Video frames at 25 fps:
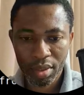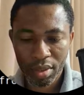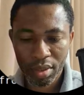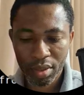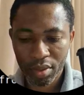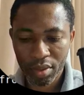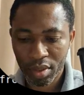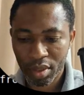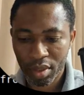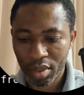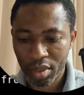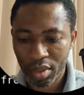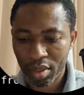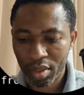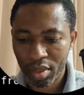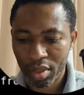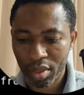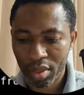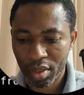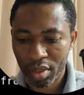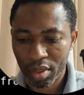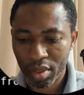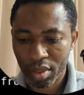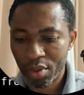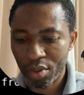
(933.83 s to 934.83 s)
okay,
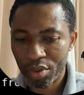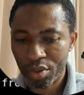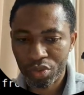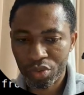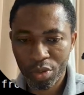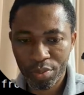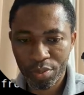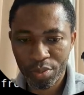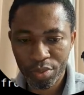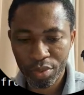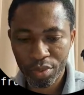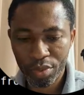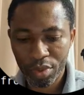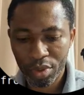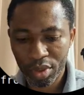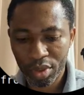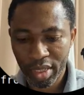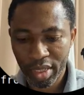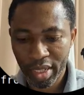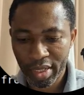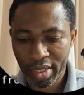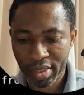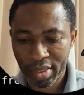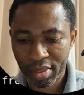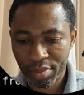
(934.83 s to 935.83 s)
and I want to upload on
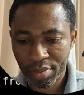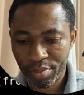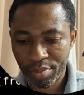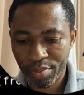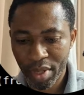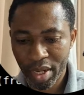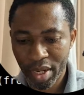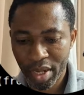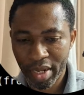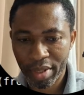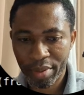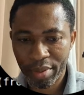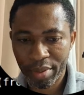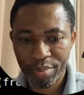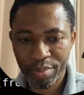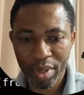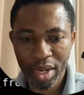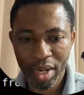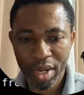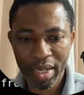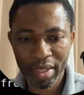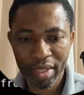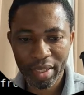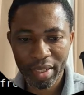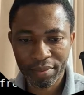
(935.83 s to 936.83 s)
test
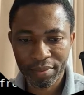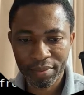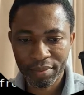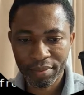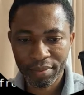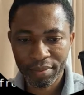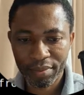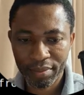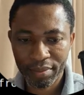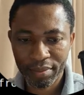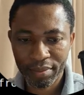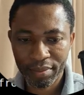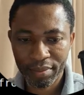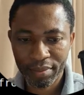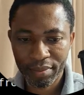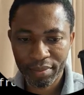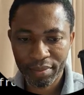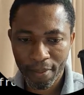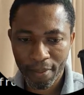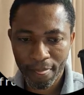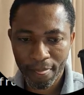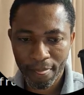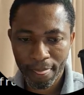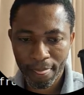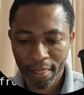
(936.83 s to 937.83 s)
py.
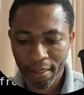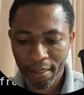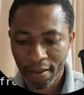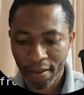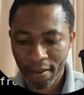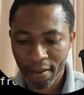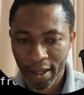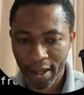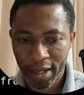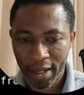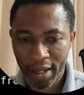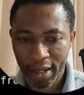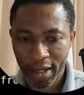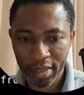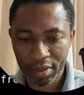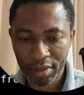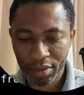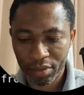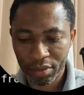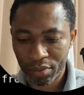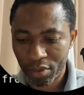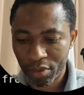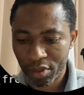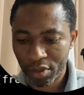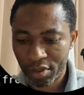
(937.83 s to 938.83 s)
And
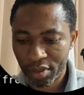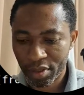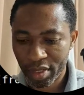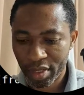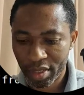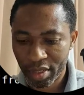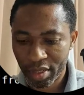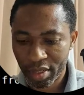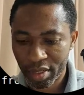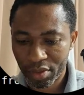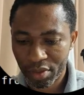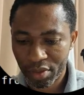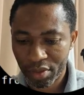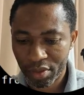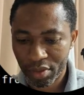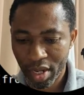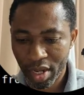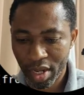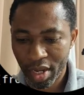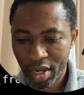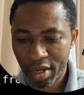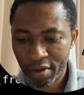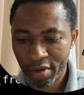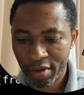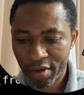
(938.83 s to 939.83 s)
what else do I
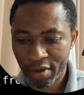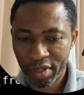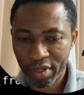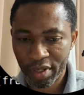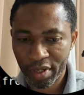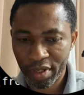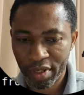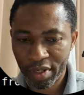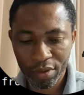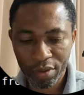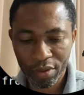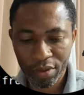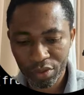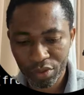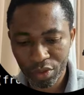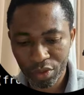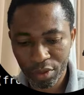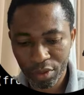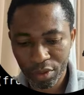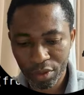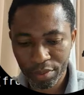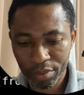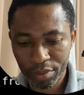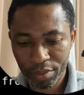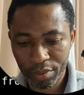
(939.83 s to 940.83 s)
have? I want to
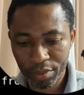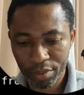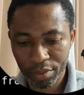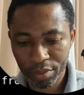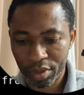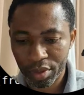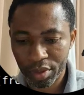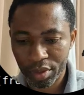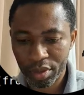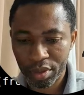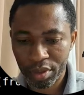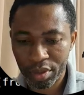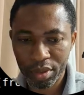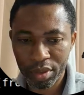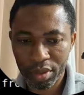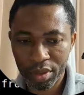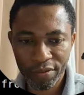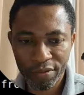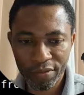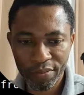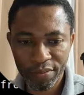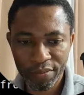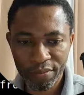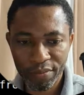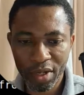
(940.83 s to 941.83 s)
upload
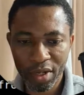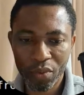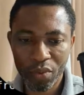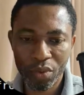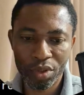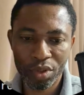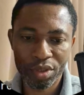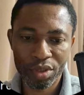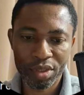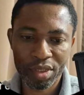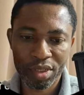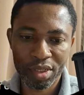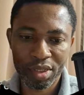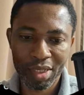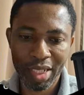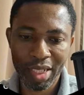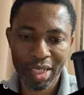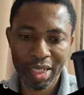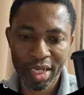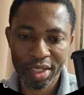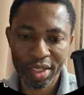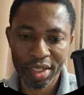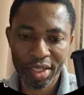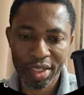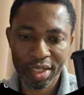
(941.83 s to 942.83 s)
backward
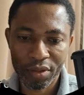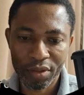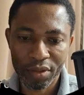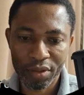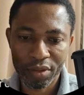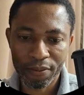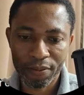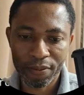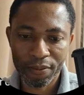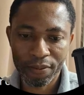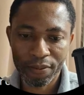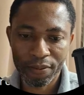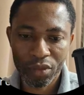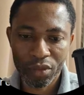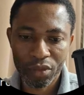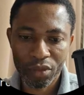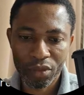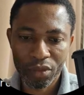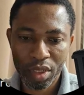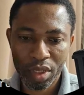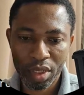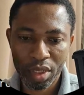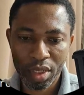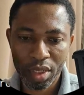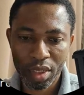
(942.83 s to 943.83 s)
slash,
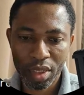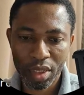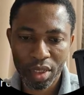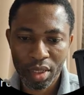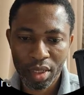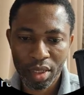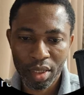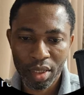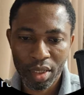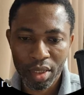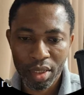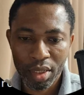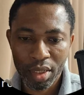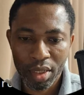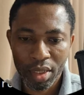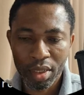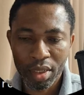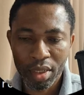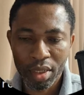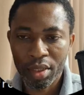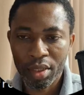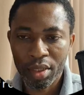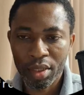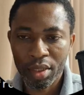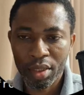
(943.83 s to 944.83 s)
okay,
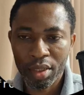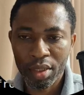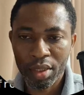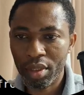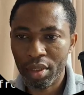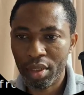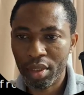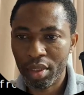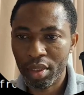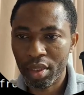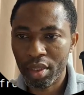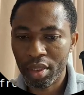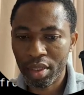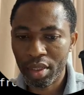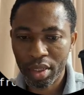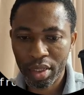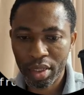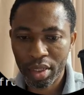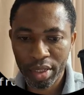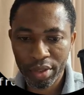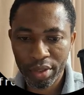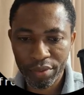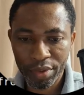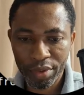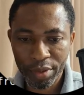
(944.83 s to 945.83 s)

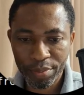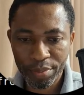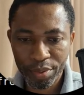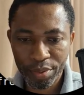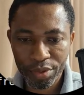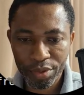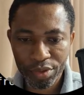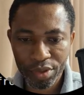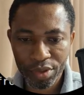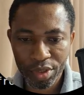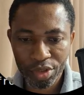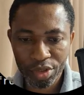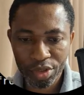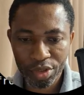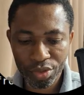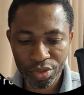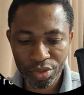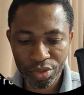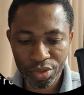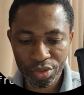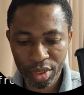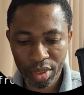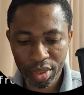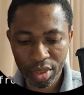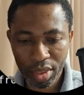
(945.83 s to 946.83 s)

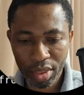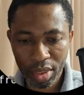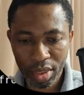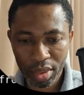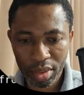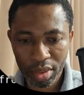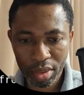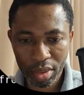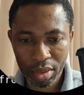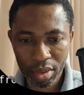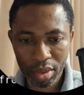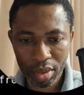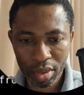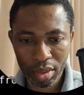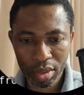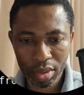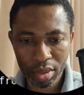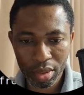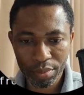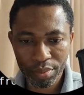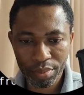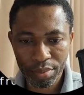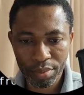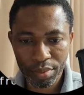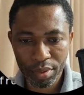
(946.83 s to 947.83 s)
repository, I think is it
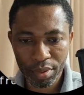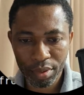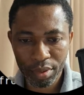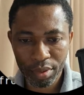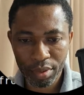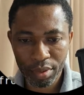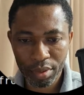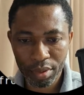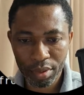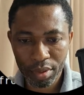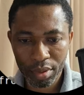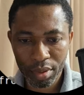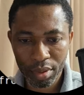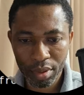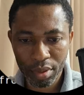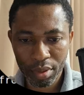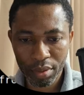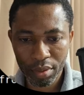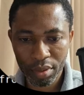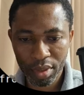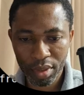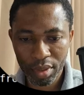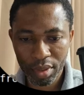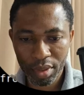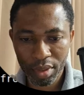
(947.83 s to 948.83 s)
was little
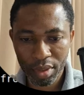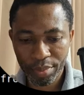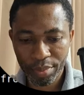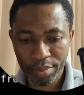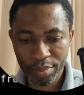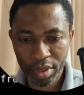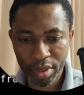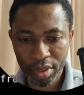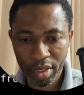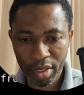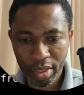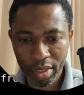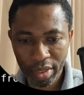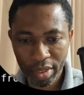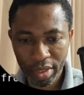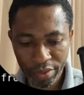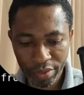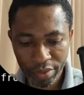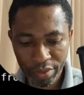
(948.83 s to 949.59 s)
typo there,